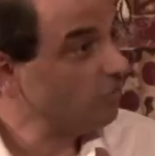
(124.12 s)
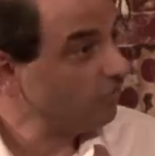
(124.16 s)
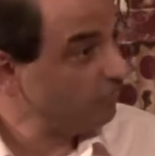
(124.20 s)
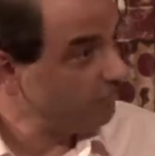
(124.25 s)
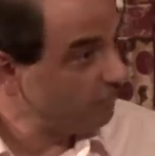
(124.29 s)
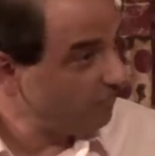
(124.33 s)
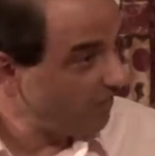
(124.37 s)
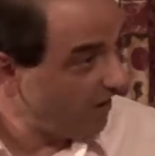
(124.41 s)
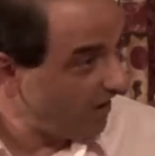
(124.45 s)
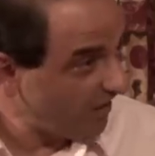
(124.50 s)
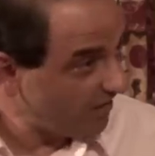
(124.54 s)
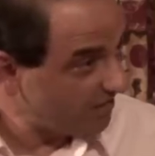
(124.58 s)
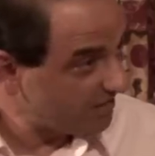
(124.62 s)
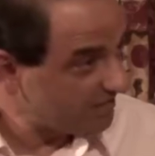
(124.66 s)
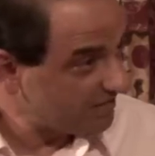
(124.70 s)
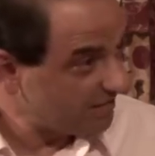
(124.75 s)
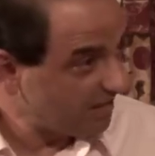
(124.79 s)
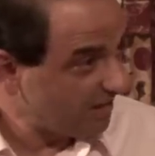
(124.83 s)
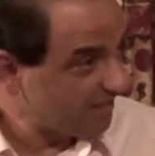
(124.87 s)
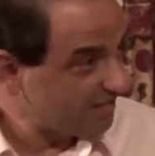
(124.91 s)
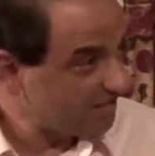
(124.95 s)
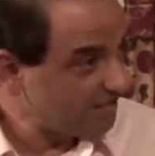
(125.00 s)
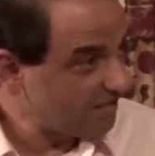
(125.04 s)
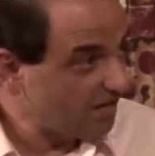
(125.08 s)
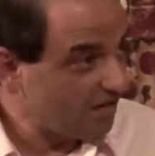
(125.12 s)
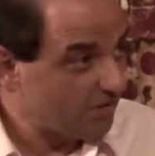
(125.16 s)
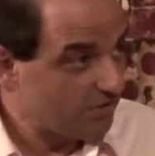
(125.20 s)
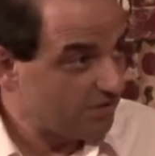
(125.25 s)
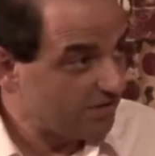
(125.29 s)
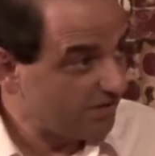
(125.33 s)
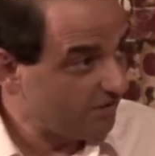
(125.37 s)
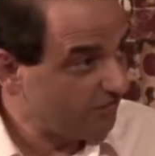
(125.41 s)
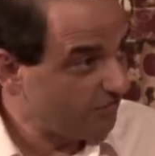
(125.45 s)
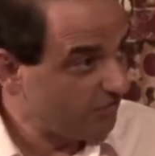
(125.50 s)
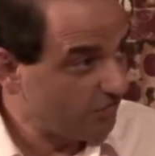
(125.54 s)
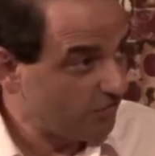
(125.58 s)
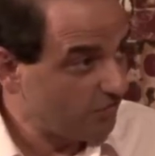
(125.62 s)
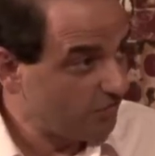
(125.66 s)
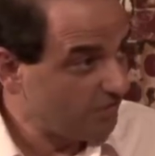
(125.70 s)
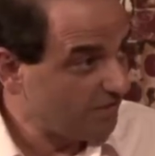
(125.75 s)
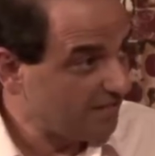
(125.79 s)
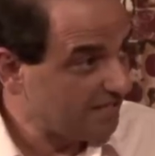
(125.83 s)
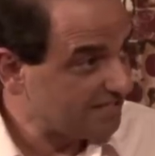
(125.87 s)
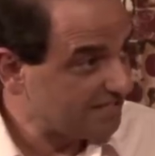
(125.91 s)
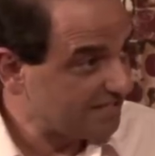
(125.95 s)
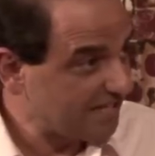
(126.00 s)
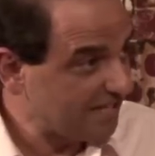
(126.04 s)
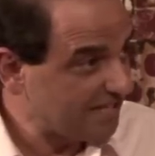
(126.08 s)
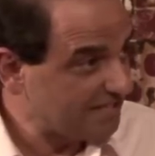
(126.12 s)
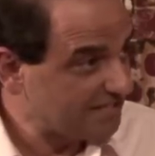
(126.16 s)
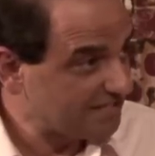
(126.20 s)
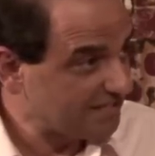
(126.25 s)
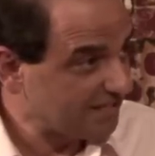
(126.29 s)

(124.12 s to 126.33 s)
your father died only a few years later.